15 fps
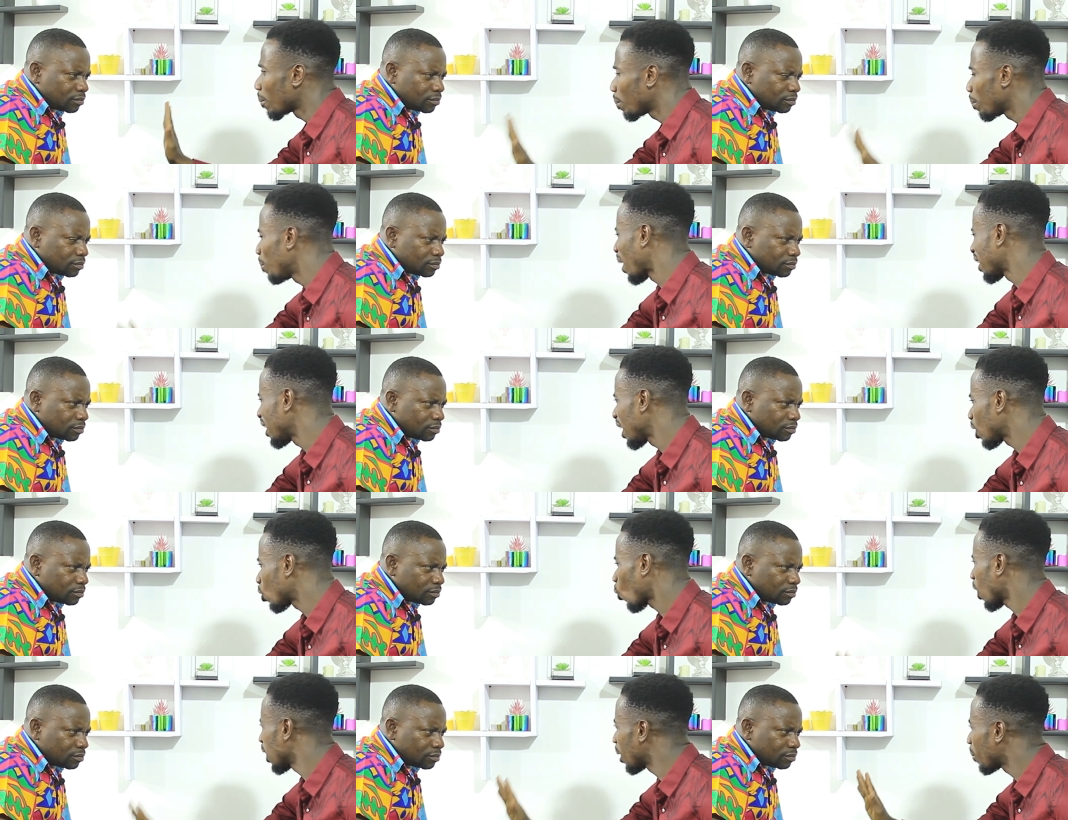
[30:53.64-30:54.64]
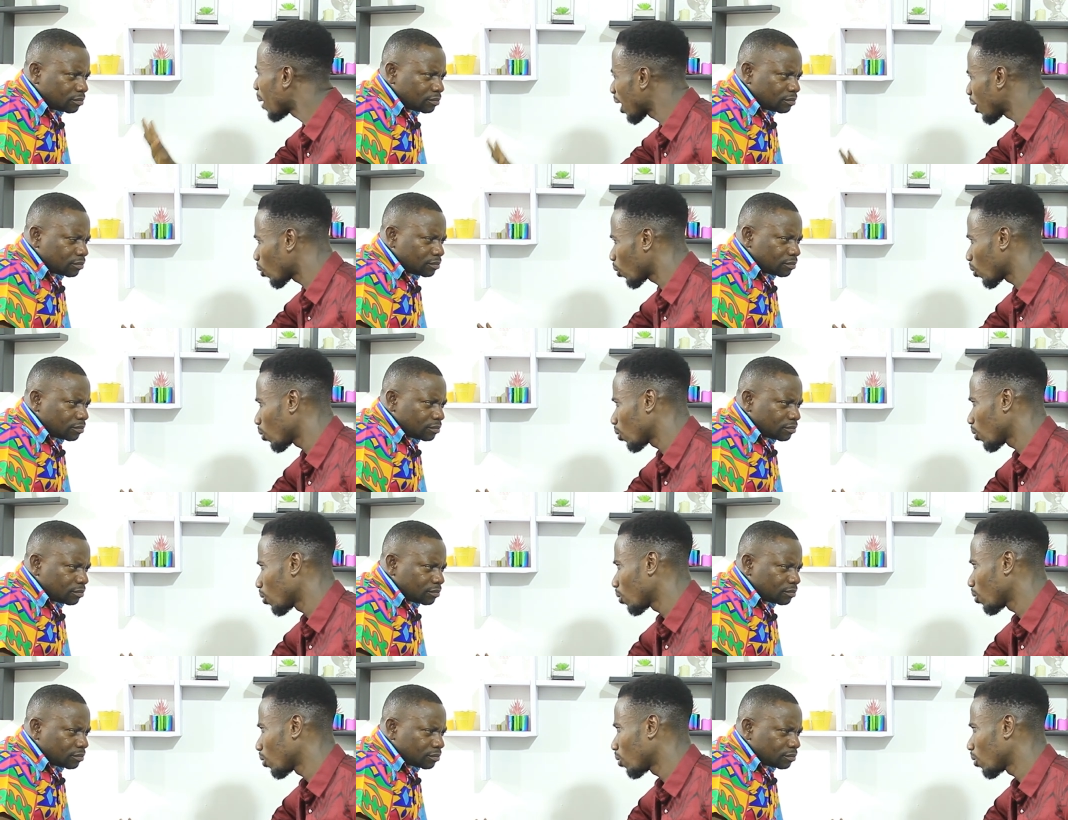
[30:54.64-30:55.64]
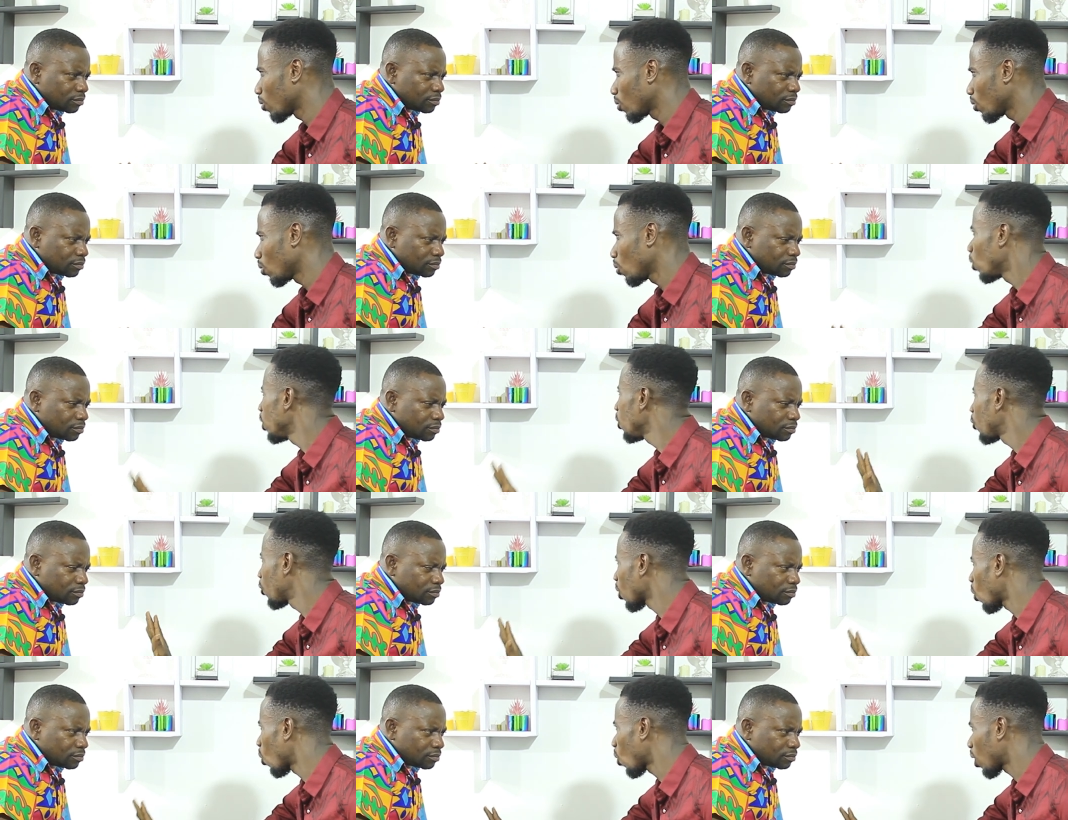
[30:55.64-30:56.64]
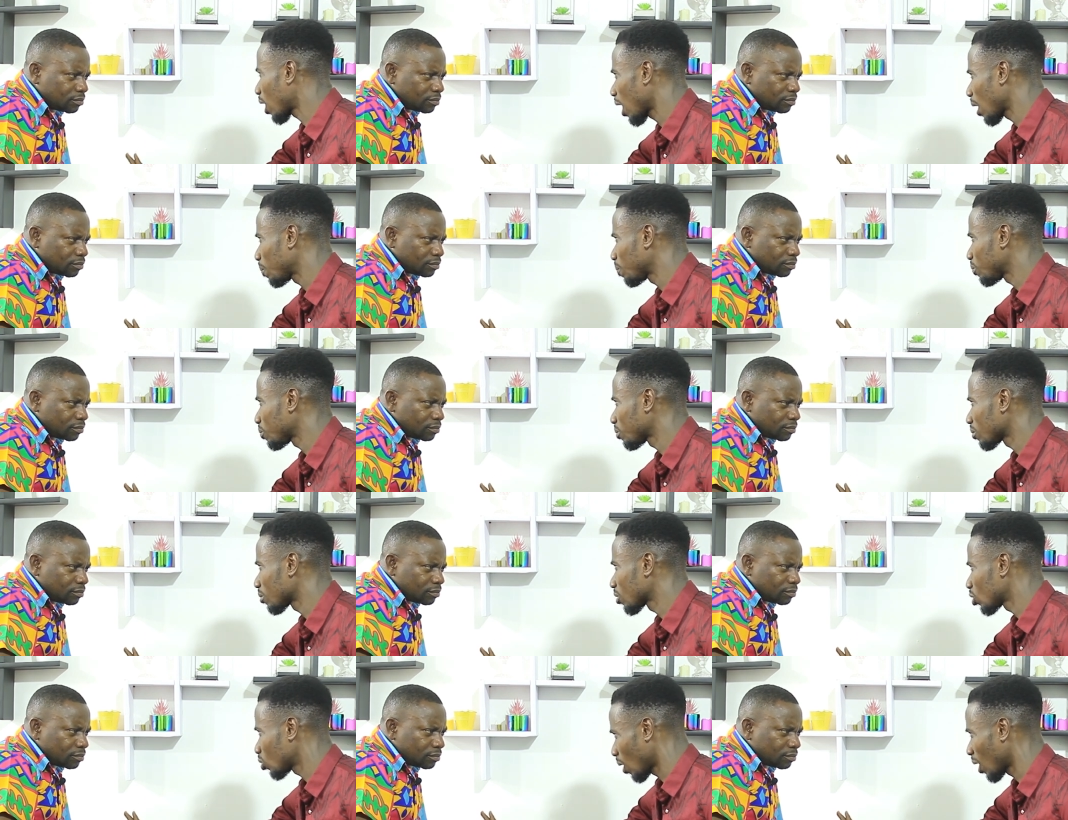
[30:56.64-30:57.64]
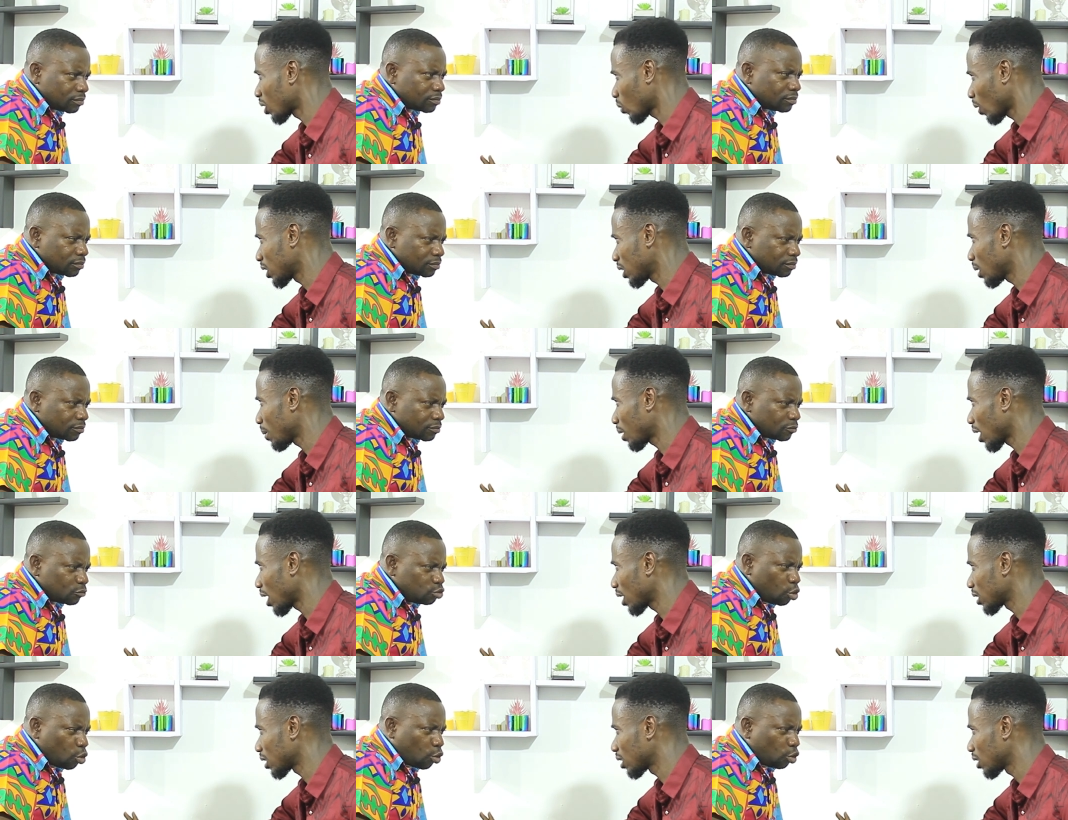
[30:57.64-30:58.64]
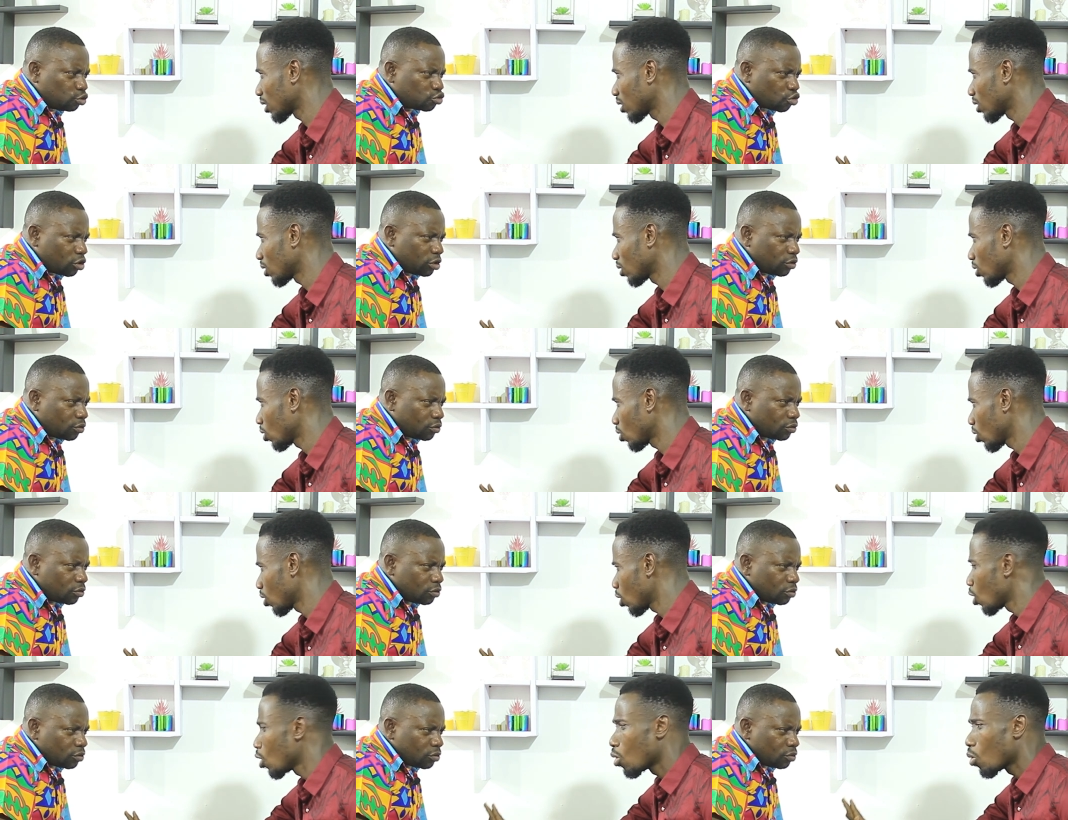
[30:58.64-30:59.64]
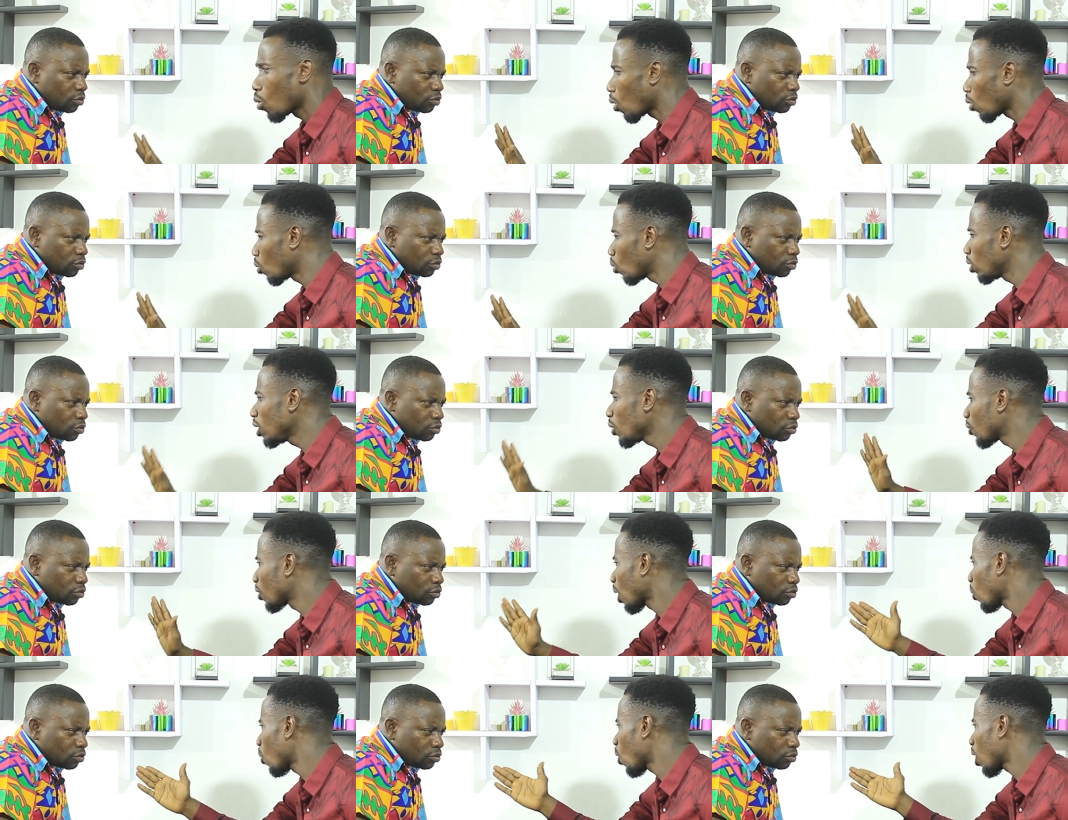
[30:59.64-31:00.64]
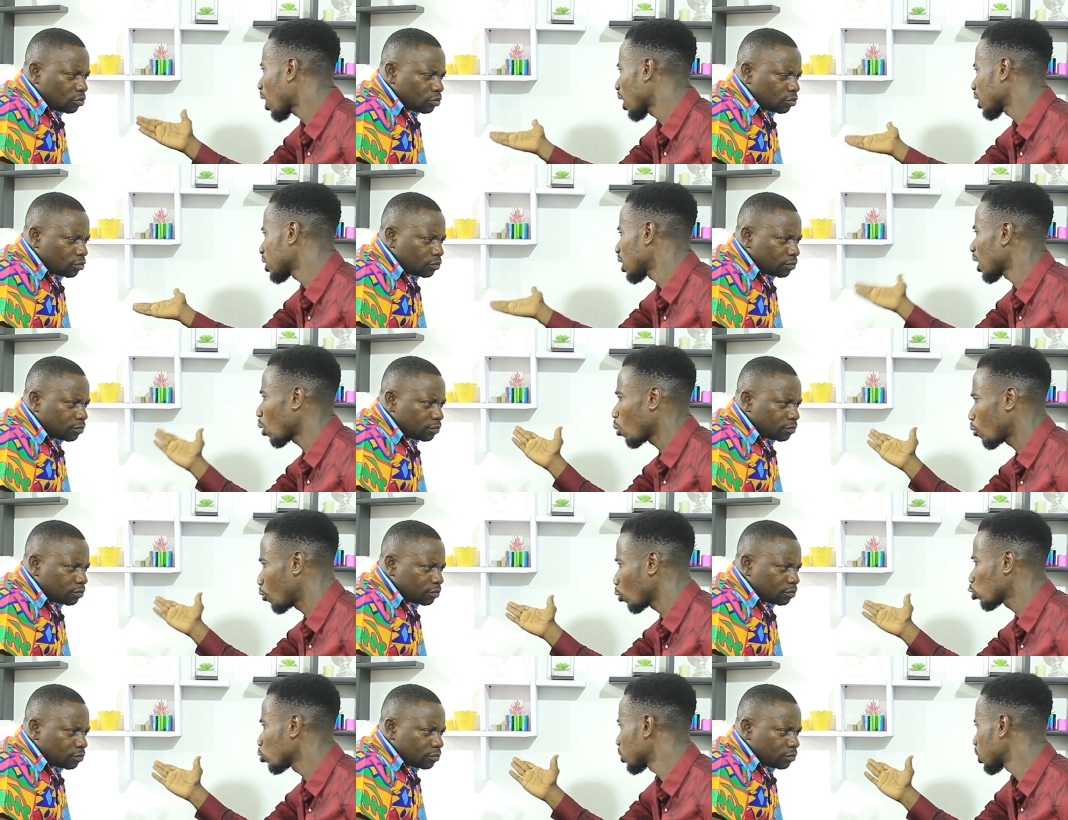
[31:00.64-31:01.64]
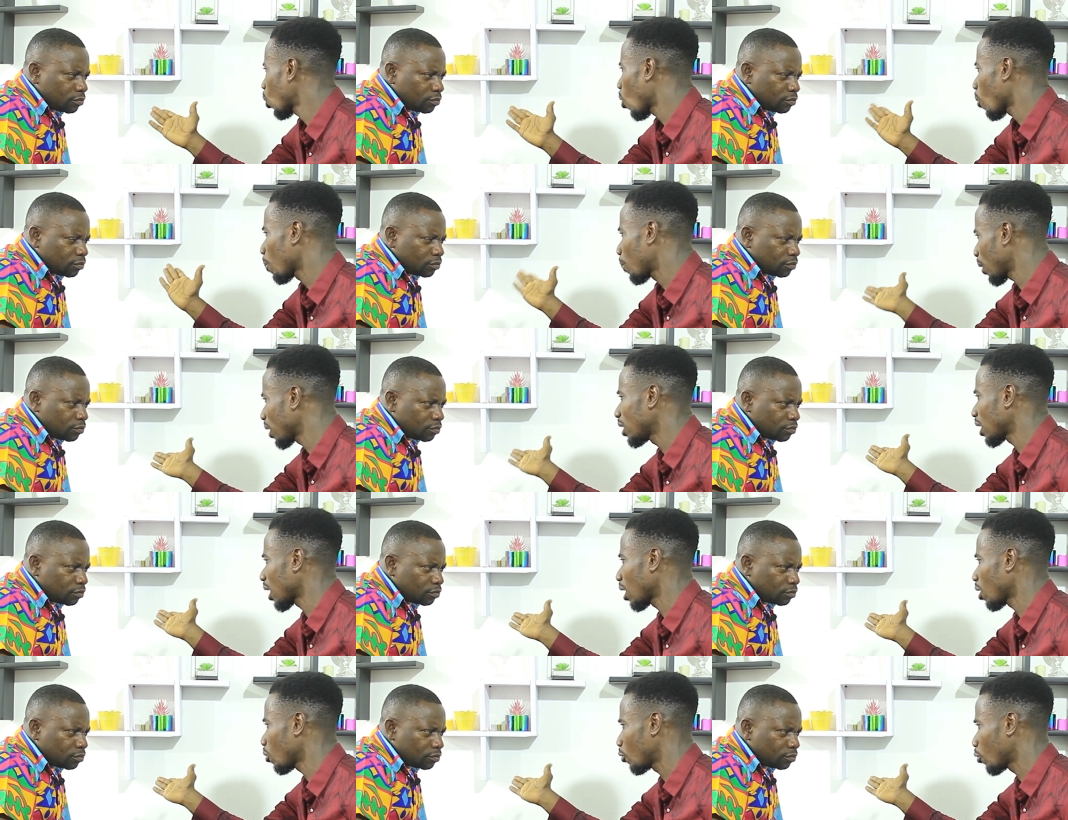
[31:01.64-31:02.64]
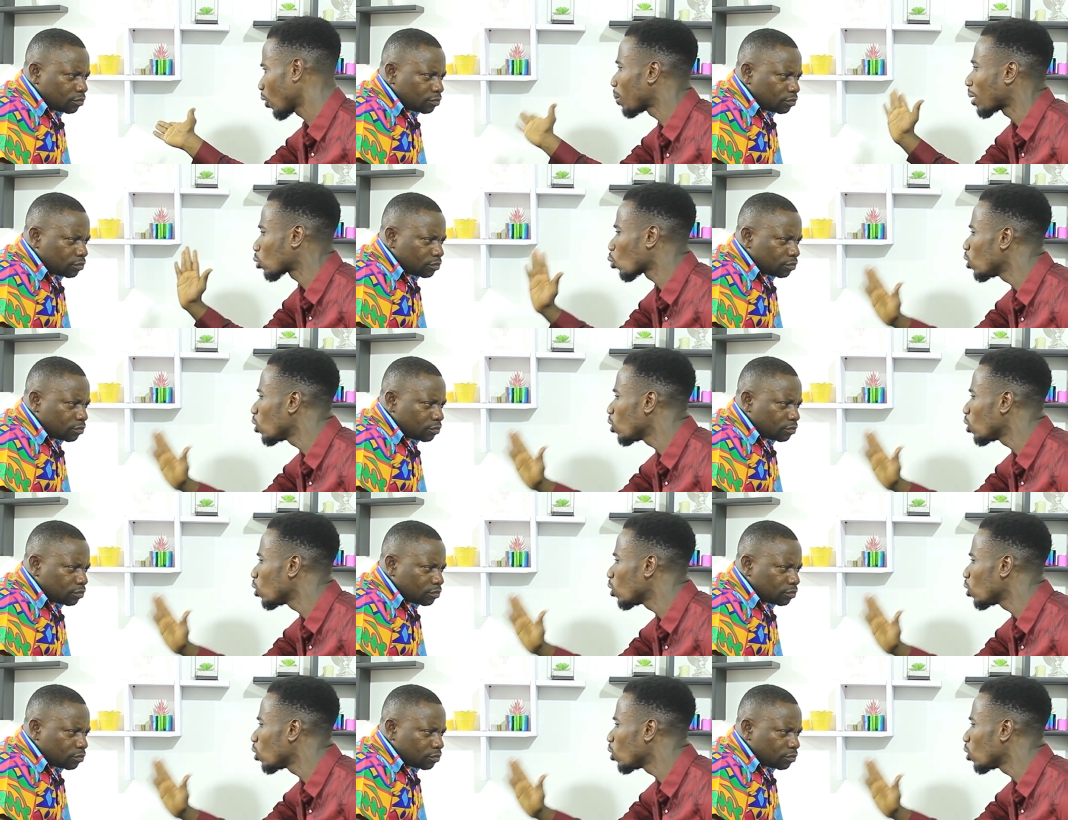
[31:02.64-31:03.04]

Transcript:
Speaker 1: but then no your mind no oni hwe work what say dem kan
Speaker 2: so control no
Speaker 1: oni hwe work catch na for to say compare the na for but